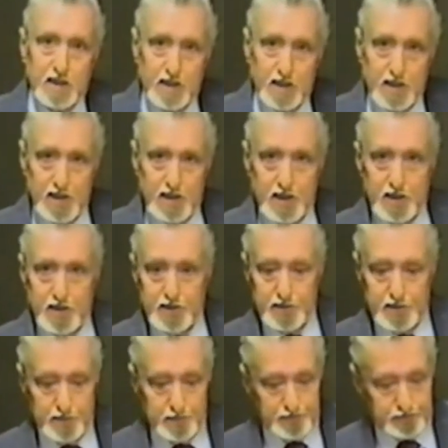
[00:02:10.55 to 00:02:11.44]
and
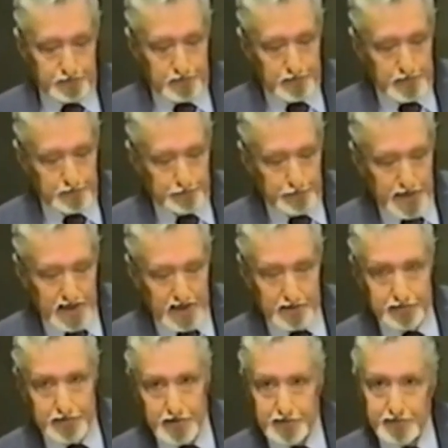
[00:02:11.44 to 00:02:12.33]

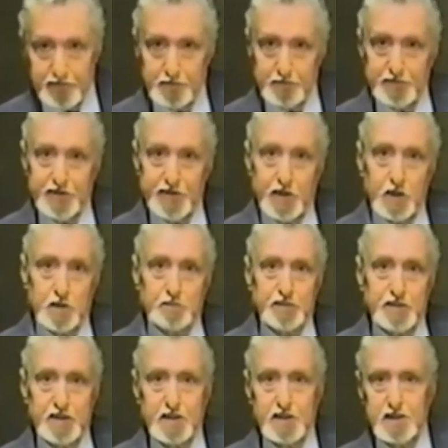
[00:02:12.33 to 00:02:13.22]
benefit from
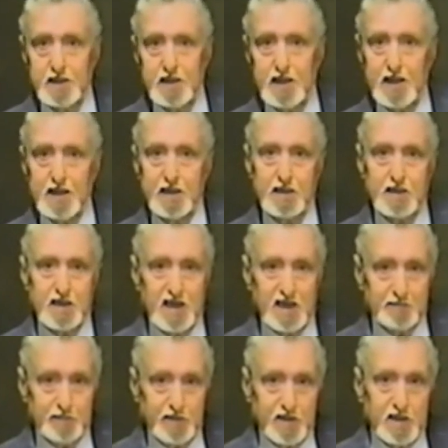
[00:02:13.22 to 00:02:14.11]
therapy and
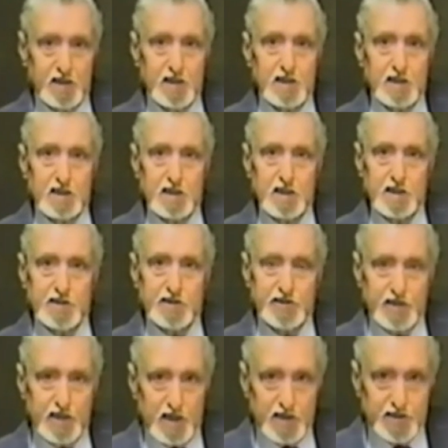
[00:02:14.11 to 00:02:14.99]
handicapping, it
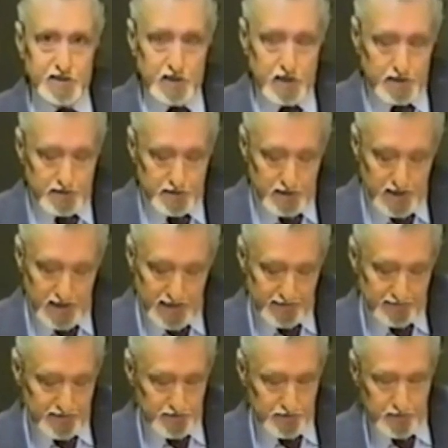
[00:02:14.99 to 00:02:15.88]
does alter
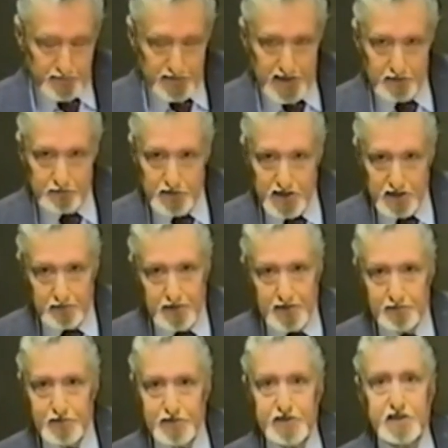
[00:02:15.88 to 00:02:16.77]
lives. We've had many
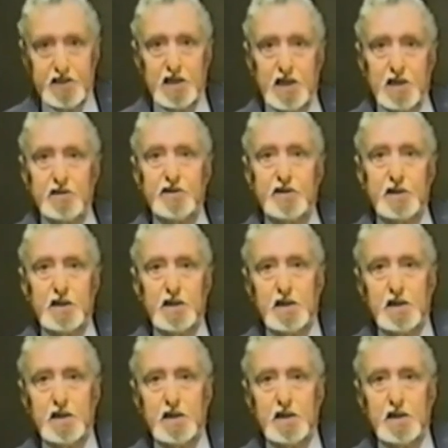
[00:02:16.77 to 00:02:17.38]
people say that